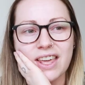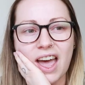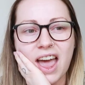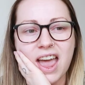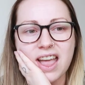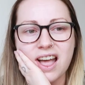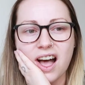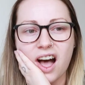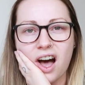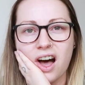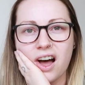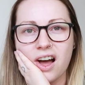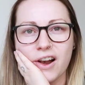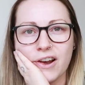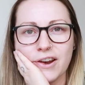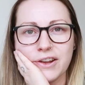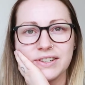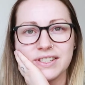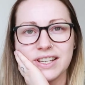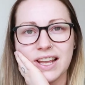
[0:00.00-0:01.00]
They
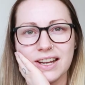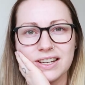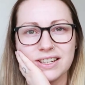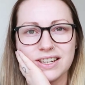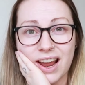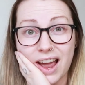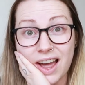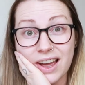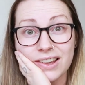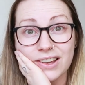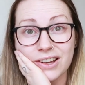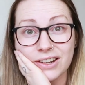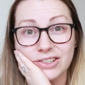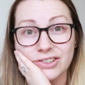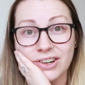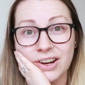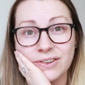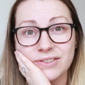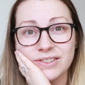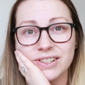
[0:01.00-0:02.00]
are Lucy and Yak
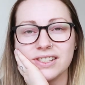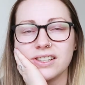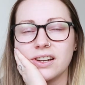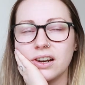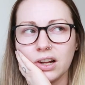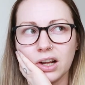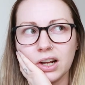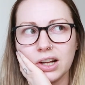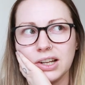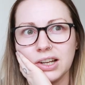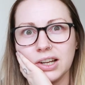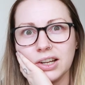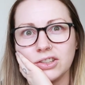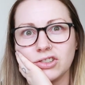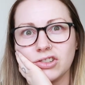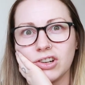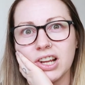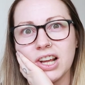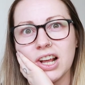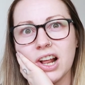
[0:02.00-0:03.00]
trousers, and I
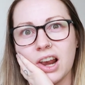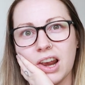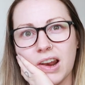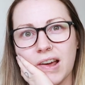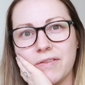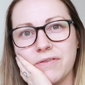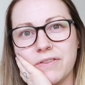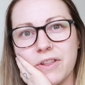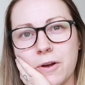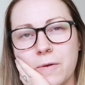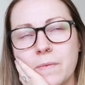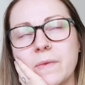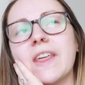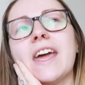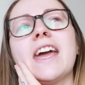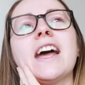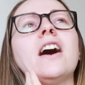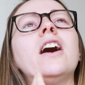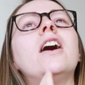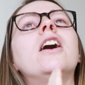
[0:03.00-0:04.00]
literally love them.
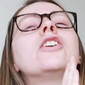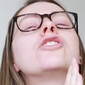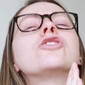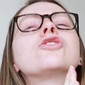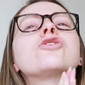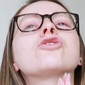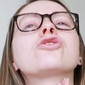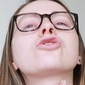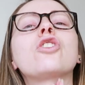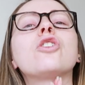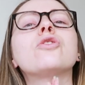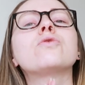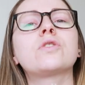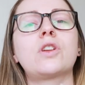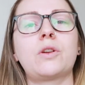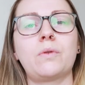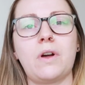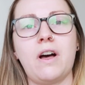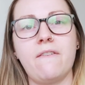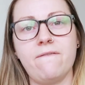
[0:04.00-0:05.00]
They are so,
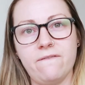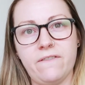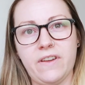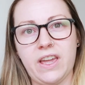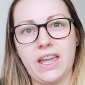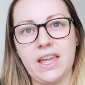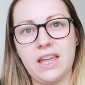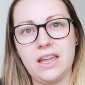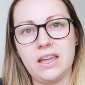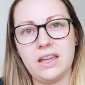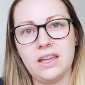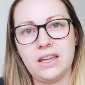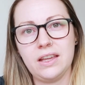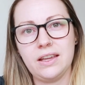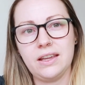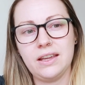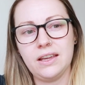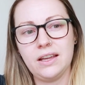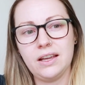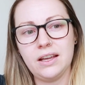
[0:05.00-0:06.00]
so comfy,
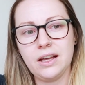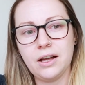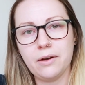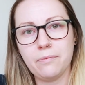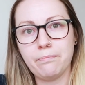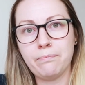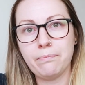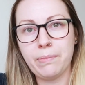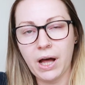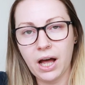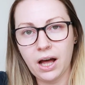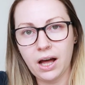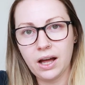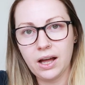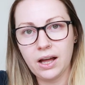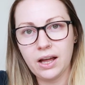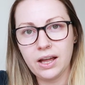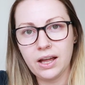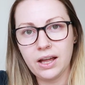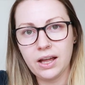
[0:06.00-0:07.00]

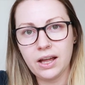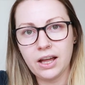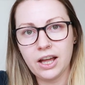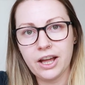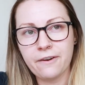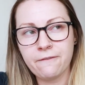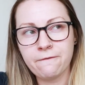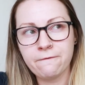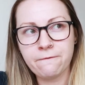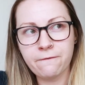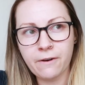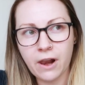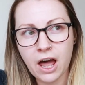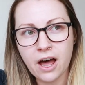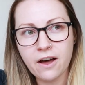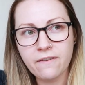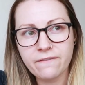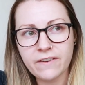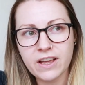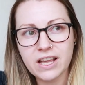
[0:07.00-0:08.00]
but
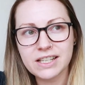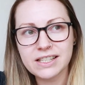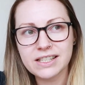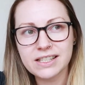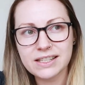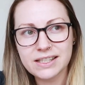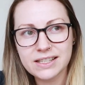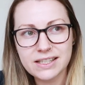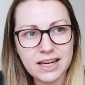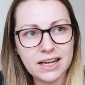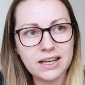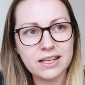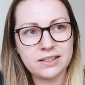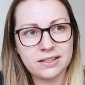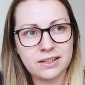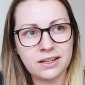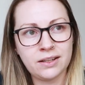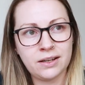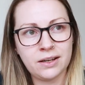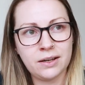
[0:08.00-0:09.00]
fluff sticks
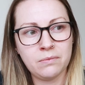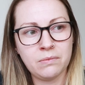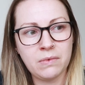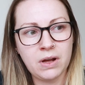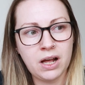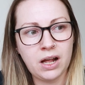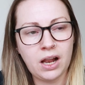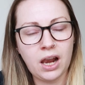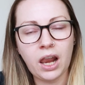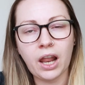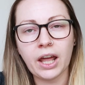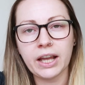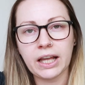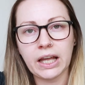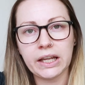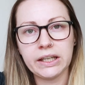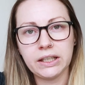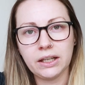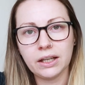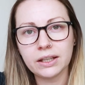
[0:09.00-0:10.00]
to them
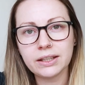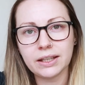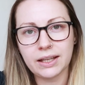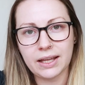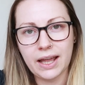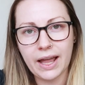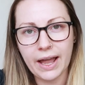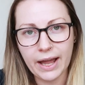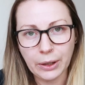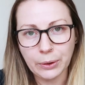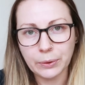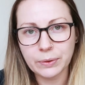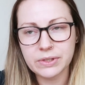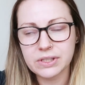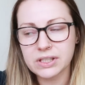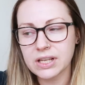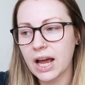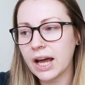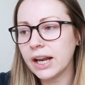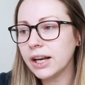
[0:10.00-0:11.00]
like nothing
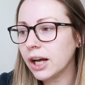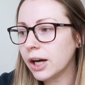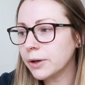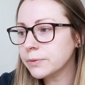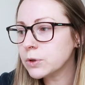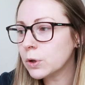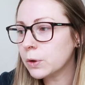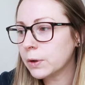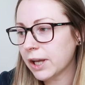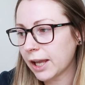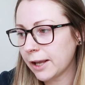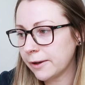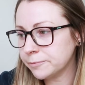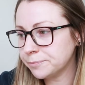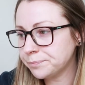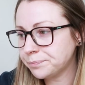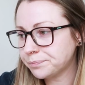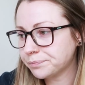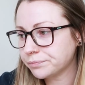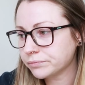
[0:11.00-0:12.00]
else. And I'm
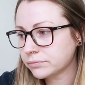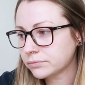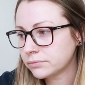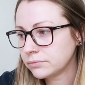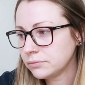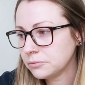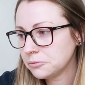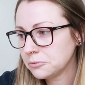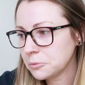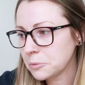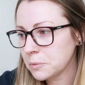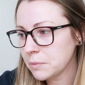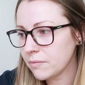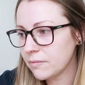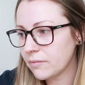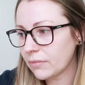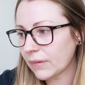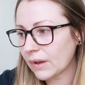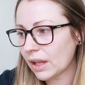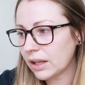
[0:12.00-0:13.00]
talking
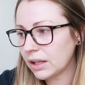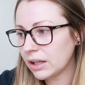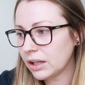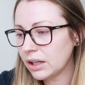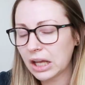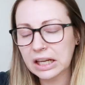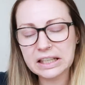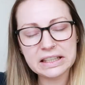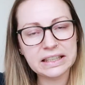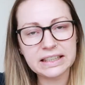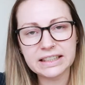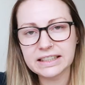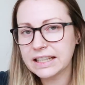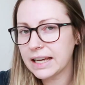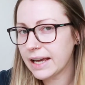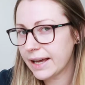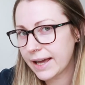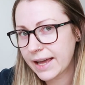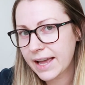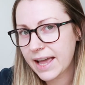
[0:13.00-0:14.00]
like
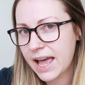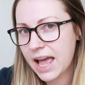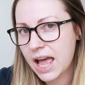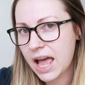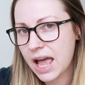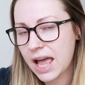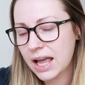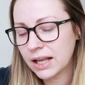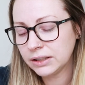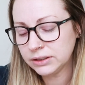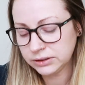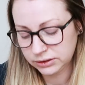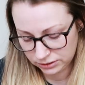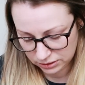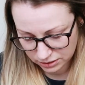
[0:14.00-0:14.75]
cat hair,